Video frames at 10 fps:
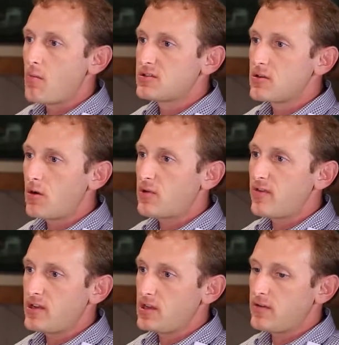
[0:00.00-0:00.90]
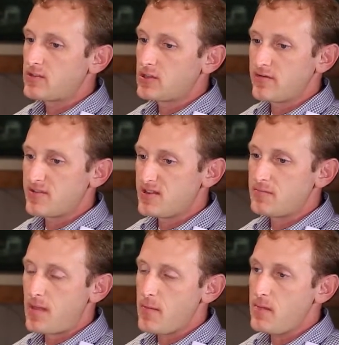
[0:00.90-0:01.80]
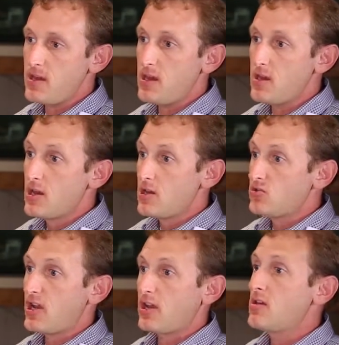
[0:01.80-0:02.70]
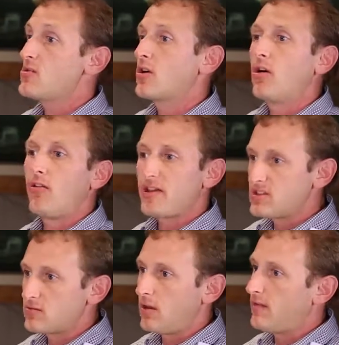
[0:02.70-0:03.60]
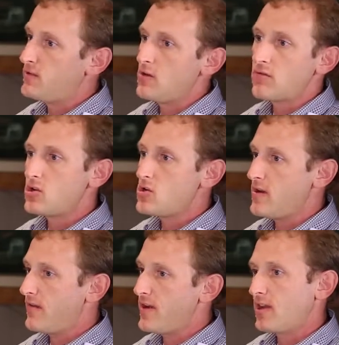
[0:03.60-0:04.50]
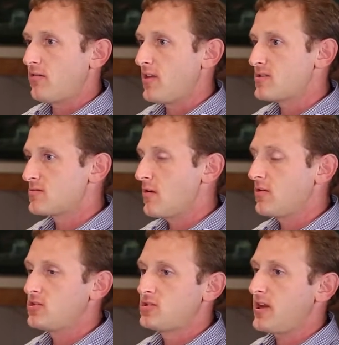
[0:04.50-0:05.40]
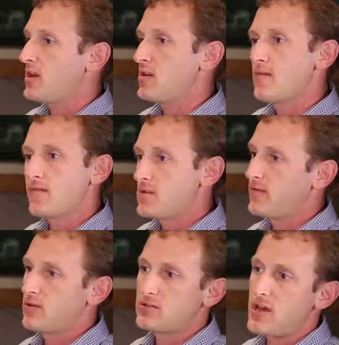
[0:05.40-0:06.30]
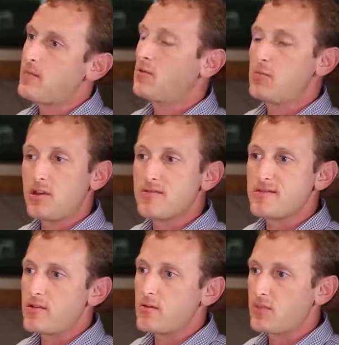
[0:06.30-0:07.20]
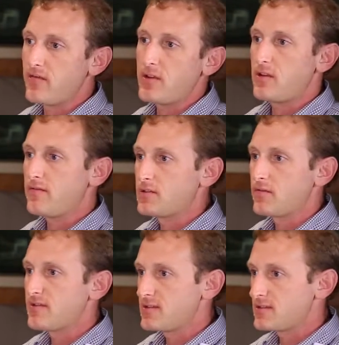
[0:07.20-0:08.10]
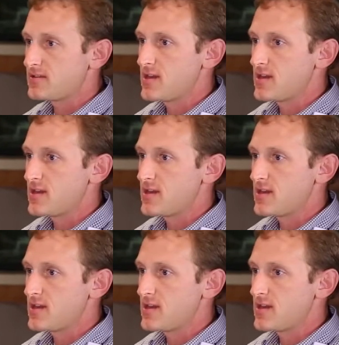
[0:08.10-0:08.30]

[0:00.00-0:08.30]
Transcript: So preventative services might be checking your cholesterol. If you don't know you have high cholesterol, checking it for the first time could be considered preventative services.